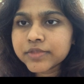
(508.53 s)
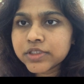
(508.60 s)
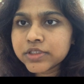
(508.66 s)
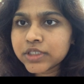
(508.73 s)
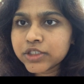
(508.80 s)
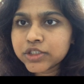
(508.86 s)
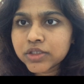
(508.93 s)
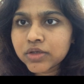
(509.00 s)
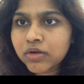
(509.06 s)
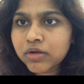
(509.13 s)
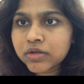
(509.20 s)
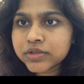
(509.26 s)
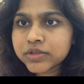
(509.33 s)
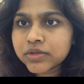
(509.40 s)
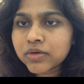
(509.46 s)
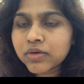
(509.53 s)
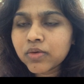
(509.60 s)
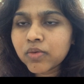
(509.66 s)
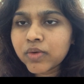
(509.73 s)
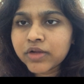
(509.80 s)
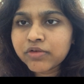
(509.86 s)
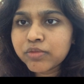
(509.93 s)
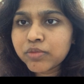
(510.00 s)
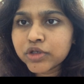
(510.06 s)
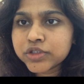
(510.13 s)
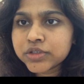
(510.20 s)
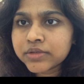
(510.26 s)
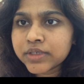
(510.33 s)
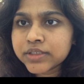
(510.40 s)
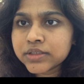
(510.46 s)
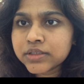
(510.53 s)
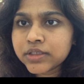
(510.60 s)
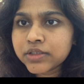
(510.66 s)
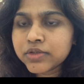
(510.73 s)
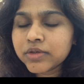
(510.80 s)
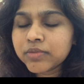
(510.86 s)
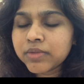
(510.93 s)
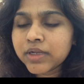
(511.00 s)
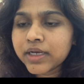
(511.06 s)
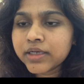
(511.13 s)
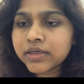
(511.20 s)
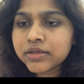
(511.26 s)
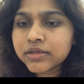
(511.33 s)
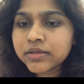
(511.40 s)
essential oils or whatever moisturizer that you apply.